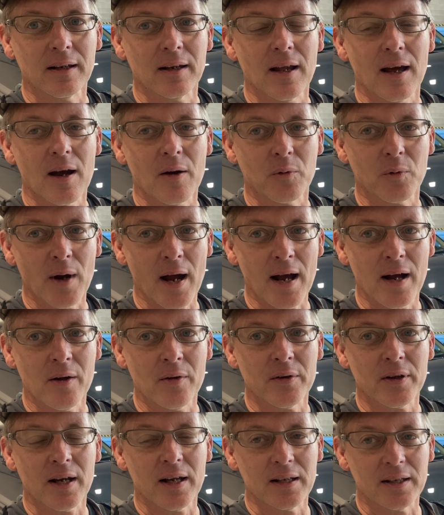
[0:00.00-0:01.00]

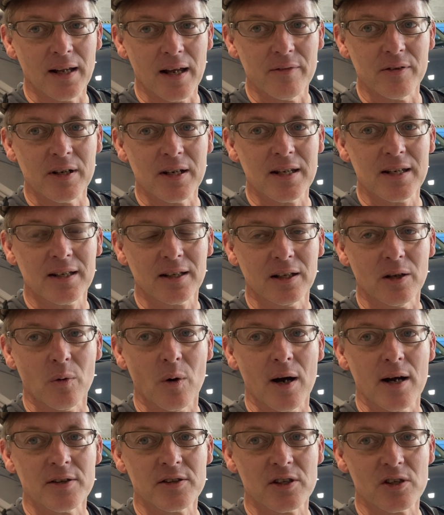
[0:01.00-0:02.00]
11
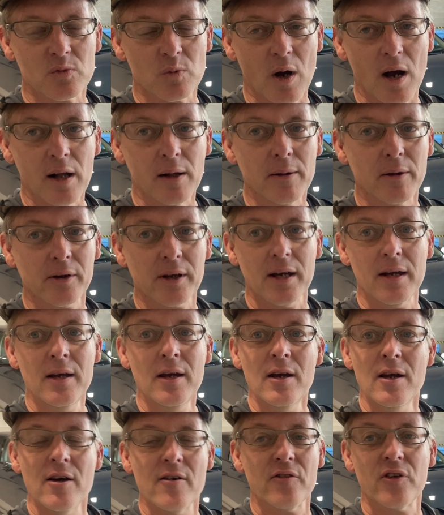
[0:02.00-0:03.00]
kilowatts as well, okay?
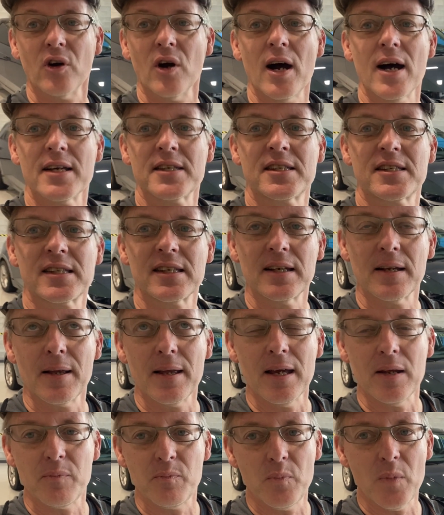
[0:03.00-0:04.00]
For us,
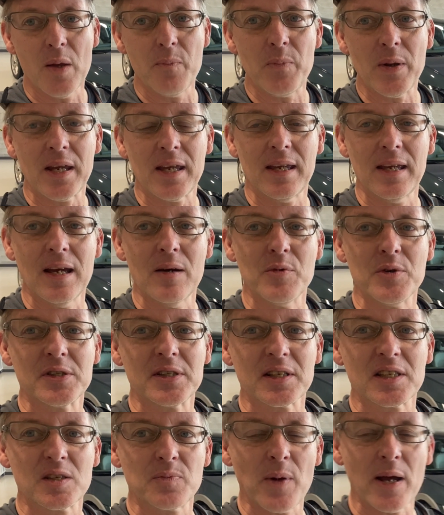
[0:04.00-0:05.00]
it was
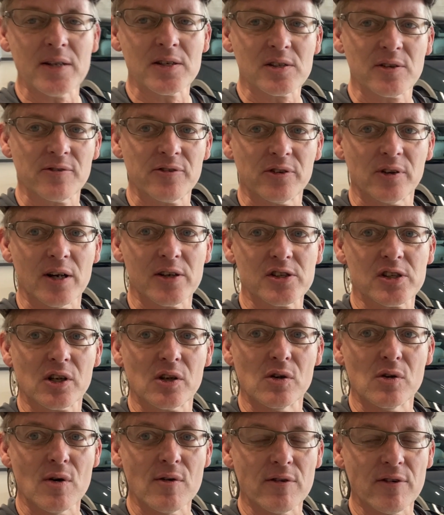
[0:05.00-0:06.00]
expensive for us to
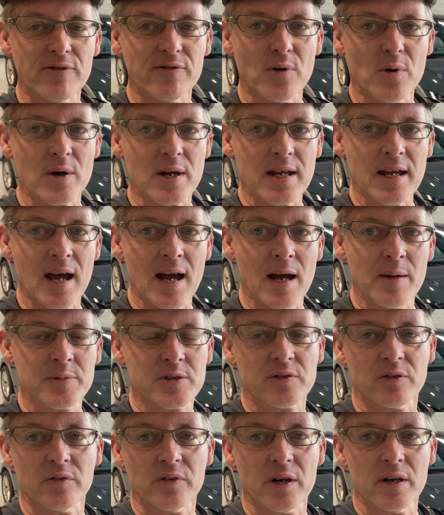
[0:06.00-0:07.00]
go over 40 amps
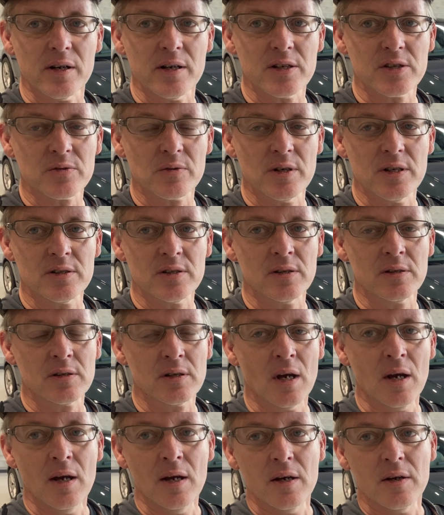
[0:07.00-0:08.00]
for various reasons.
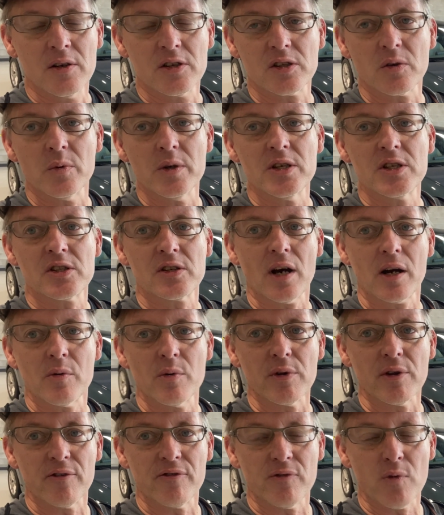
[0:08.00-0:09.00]
So we stuck
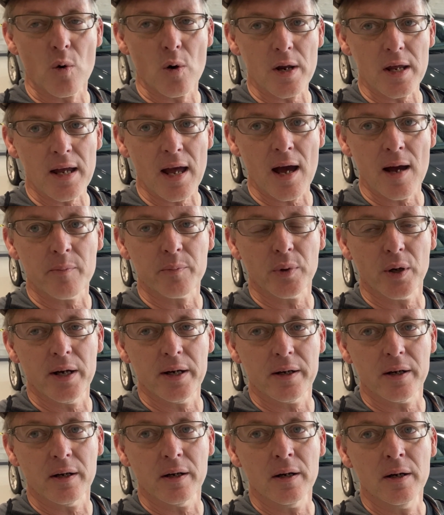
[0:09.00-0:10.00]
with a 40 amp
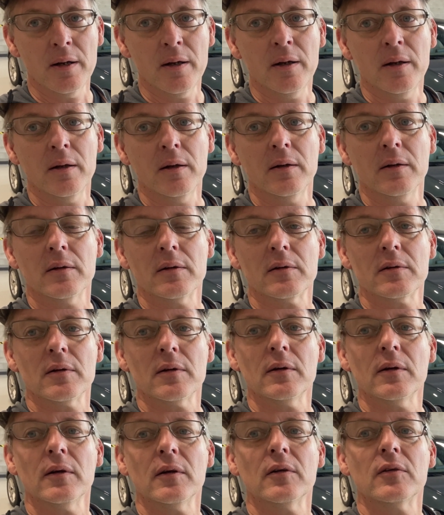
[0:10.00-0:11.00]
breaker,
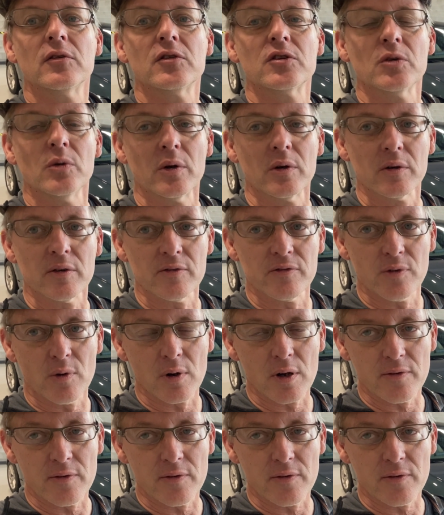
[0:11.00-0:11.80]
240